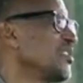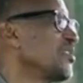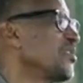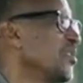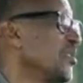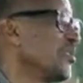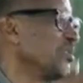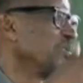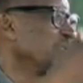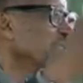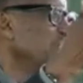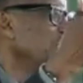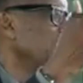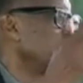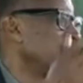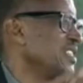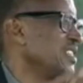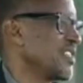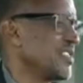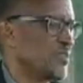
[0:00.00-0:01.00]
So
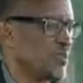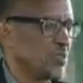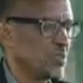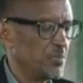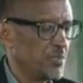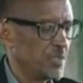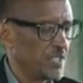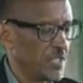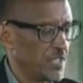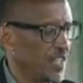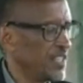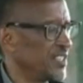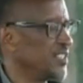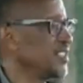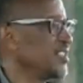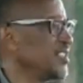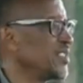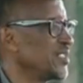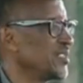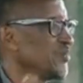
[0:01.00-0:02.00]
what is to be
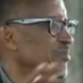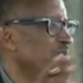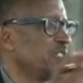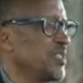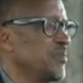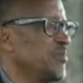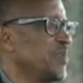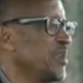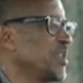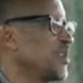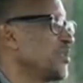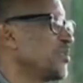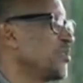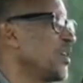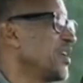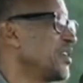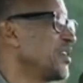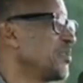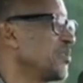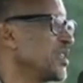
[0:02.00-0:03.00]
done is similar to
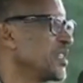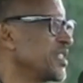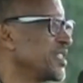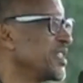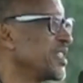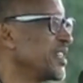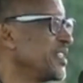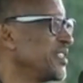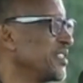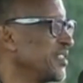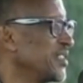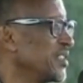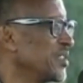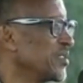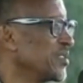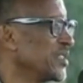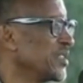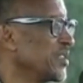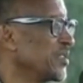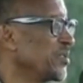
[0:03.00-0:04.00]
what was done in
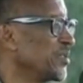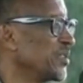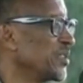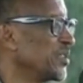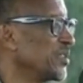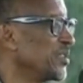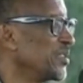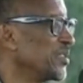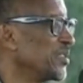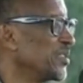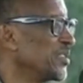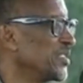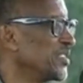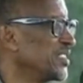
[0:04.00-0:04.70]
Northern Corridor.